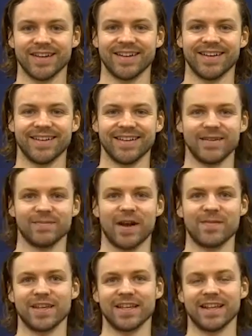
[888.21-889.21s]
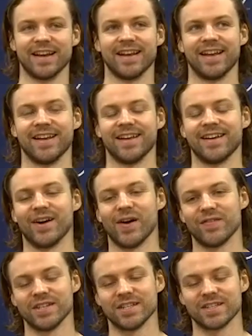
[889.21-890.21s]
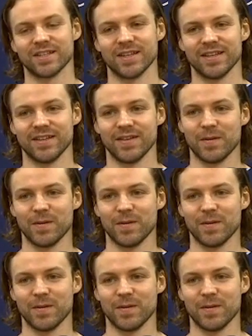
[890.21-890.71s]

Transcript: I mean, obviously,